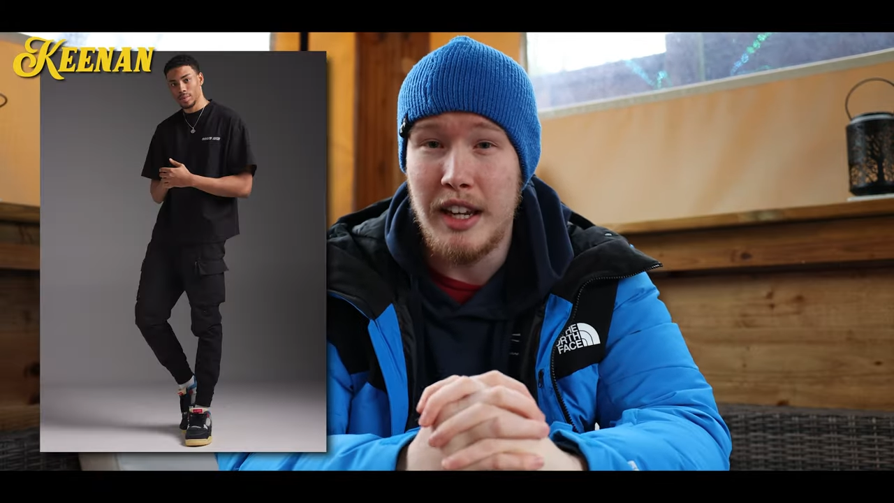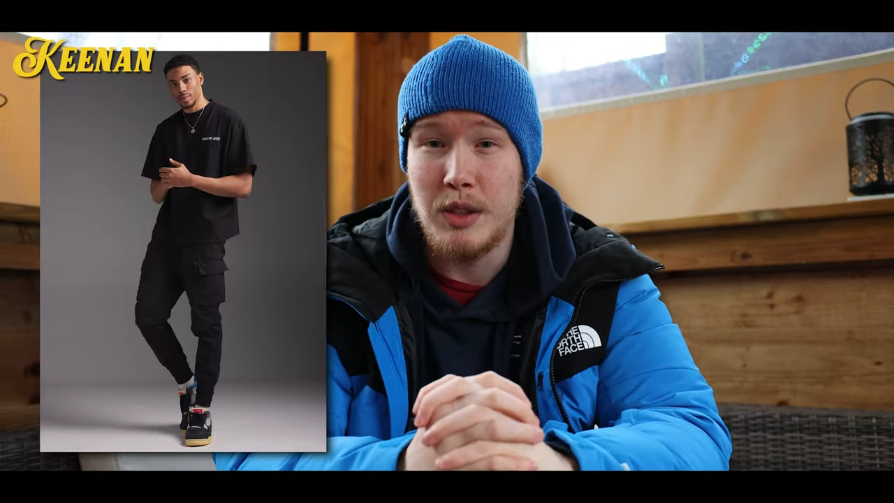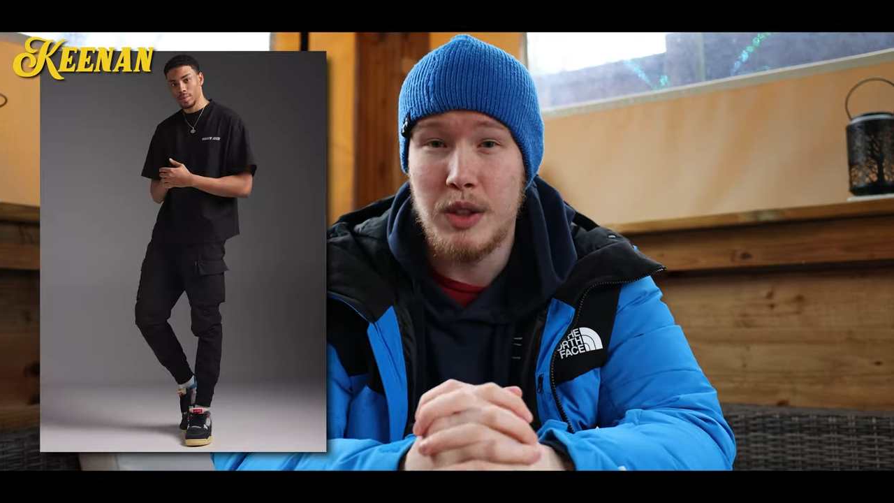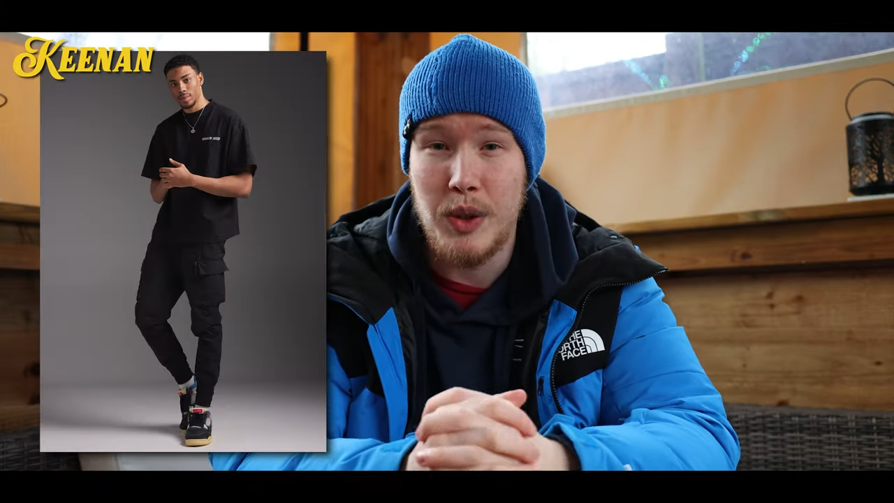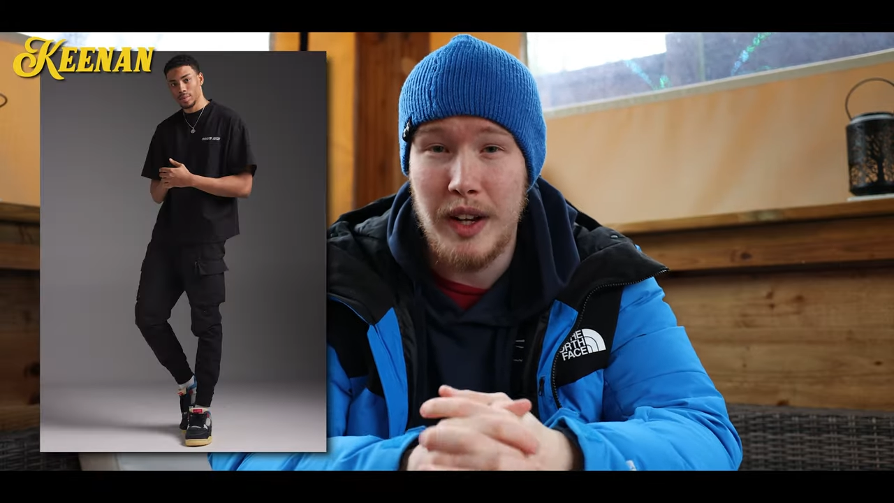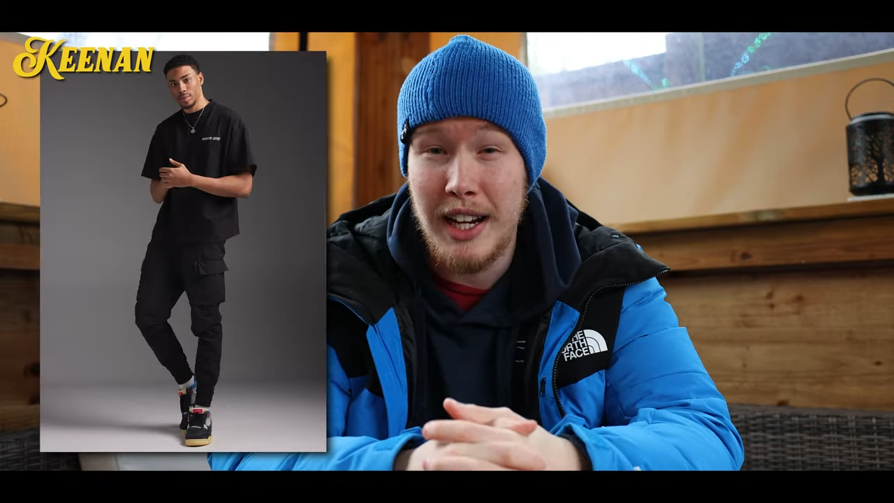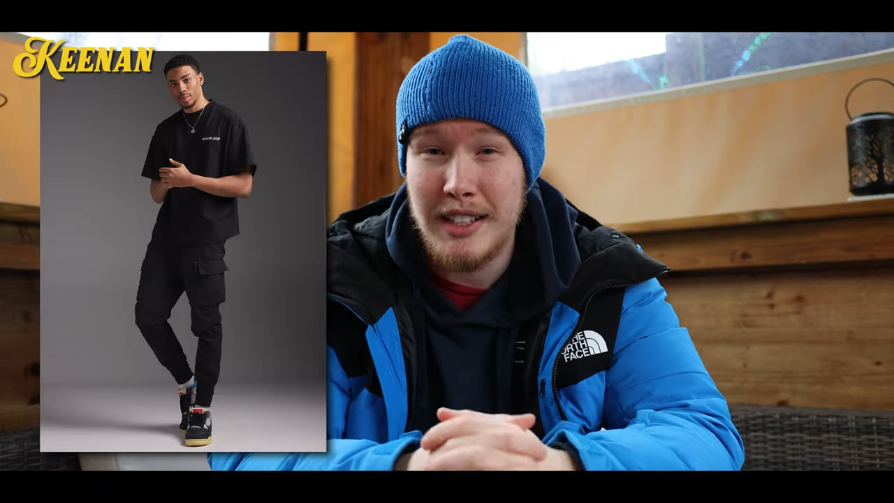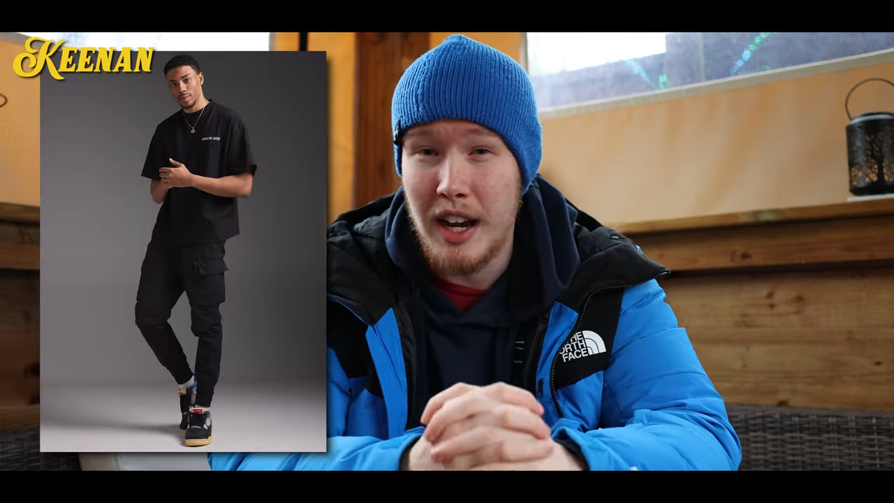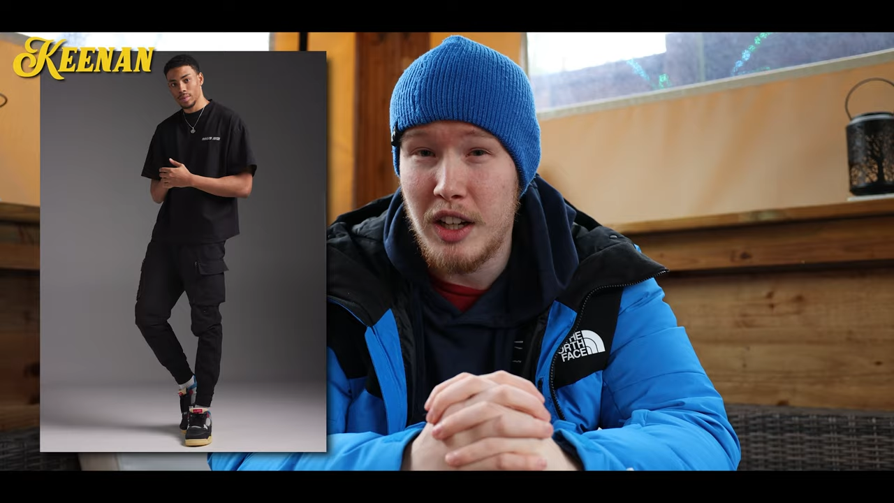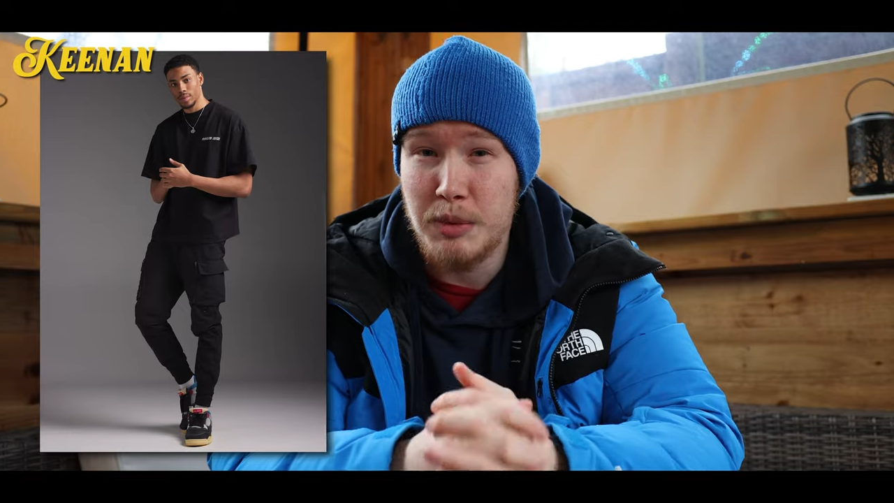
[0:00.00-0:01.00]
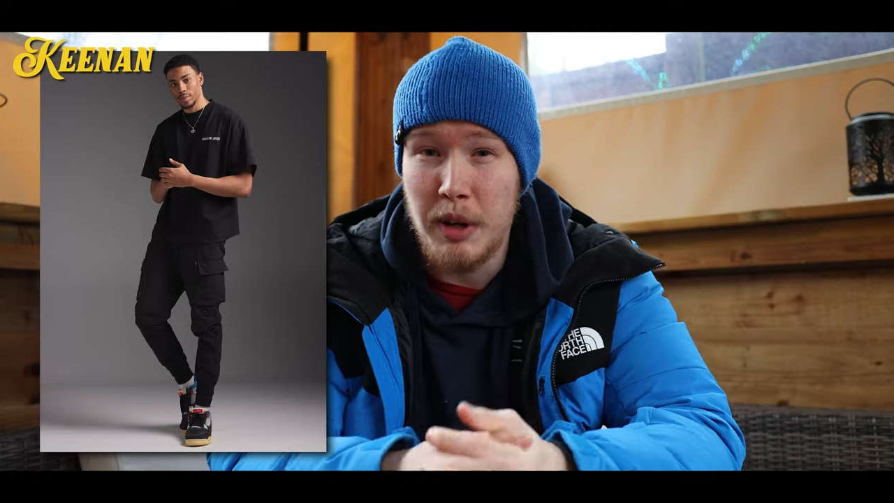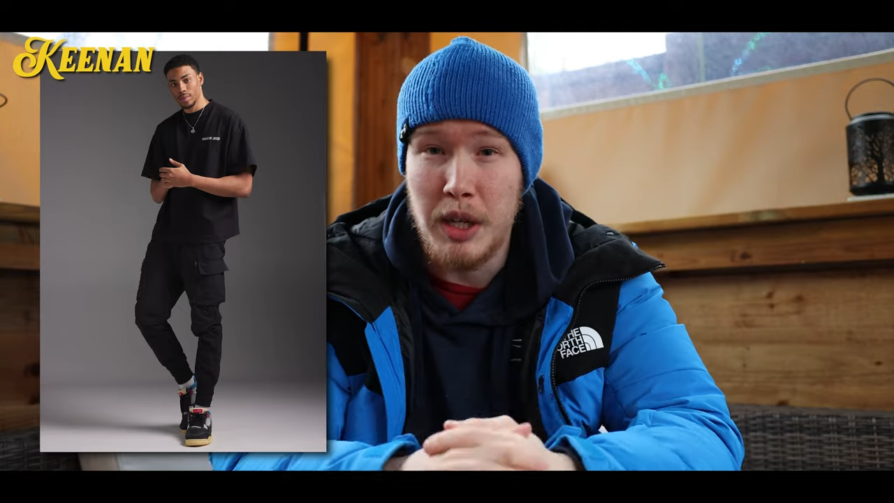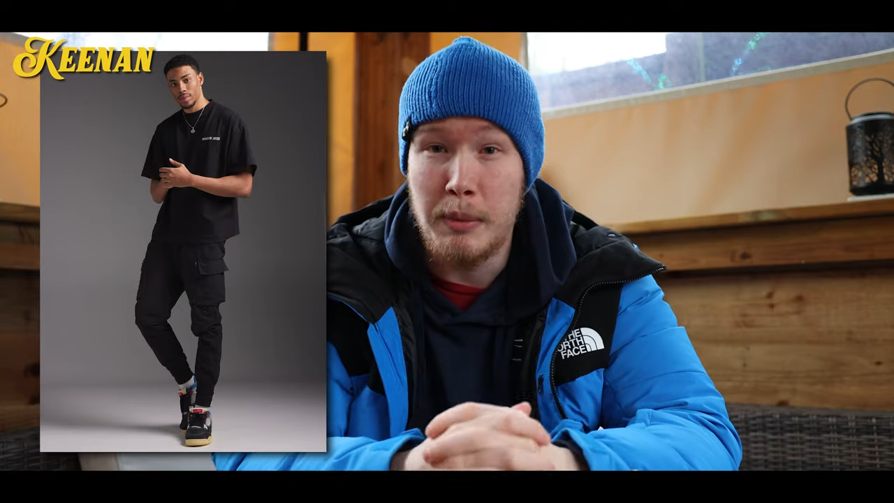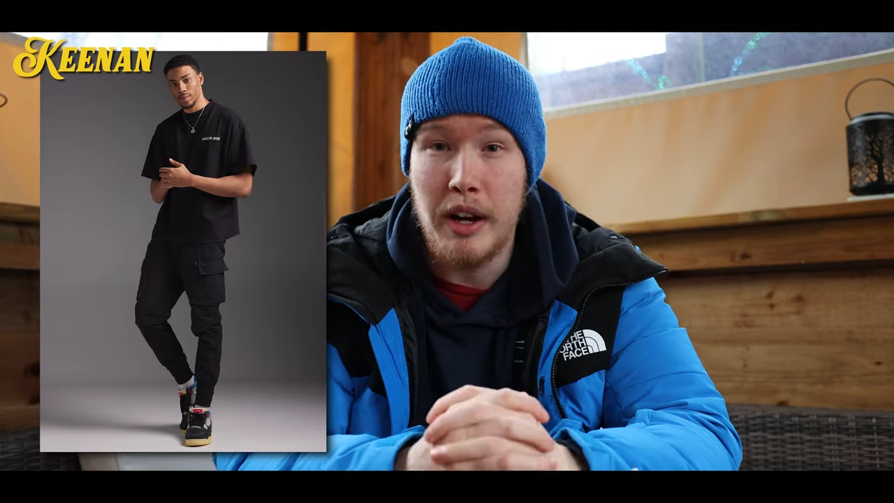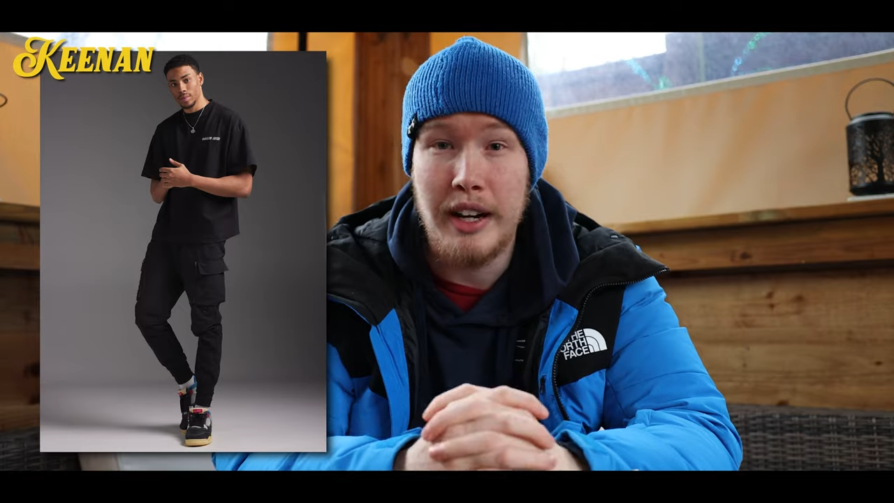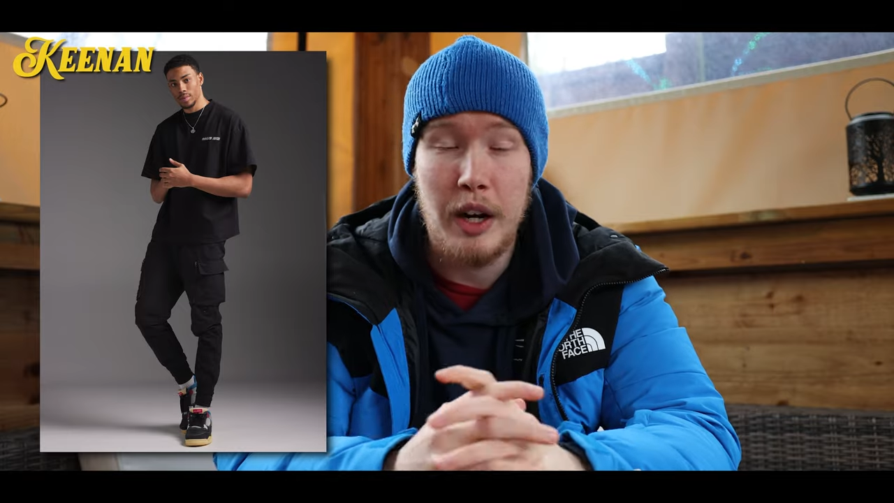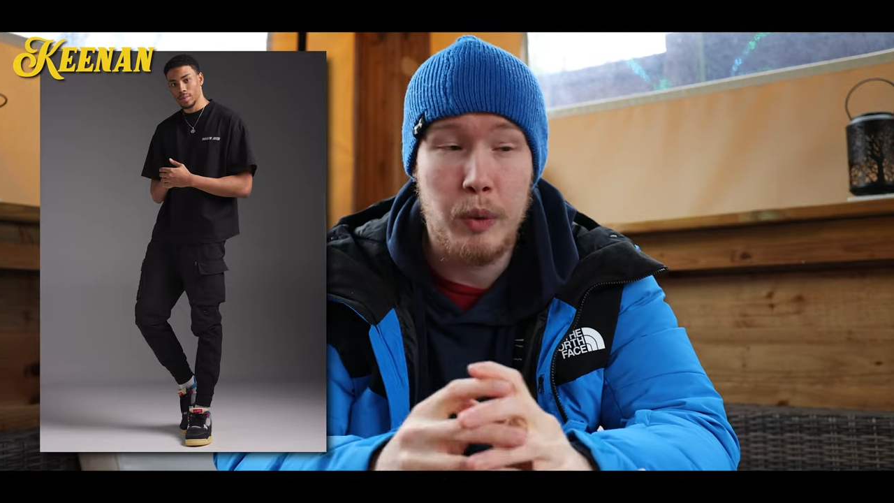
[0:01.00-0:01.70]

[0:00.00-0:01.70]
He's also an ex-housemate of mine,